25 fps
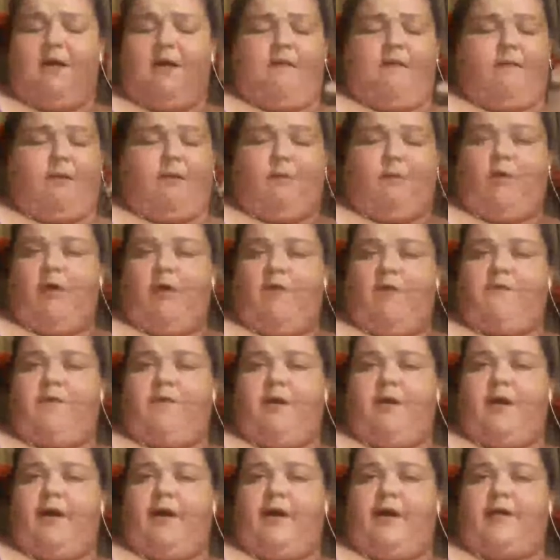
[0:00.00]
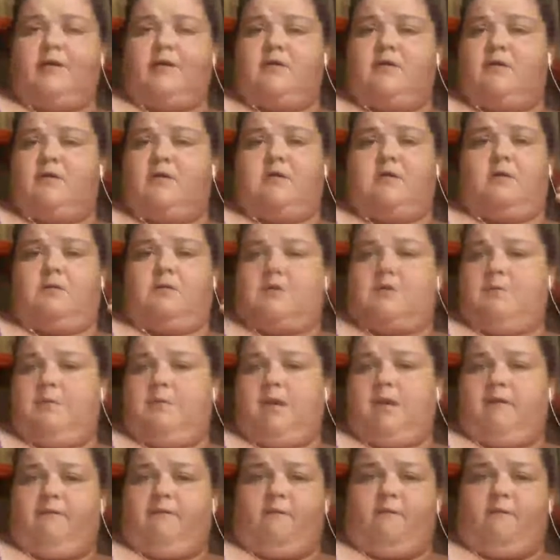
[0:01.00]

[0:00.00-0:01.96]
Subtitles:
If it went over your heads, just know it's going to be